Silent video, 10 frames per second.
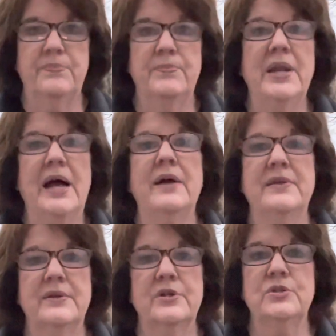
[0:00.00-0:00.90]
but I
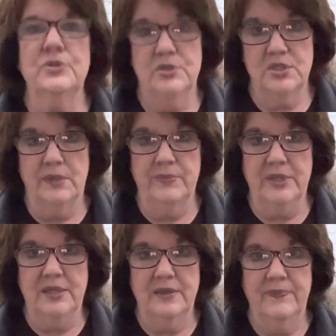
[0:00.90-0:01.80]
could do
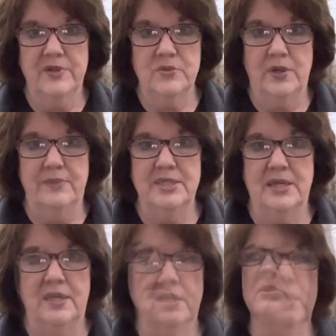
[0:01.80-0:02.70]
something is what I'm
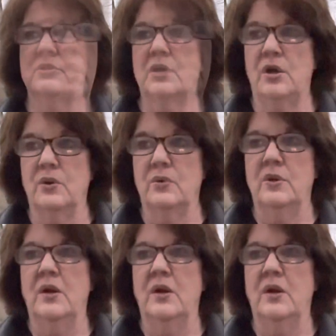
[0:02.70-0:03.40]
saying. So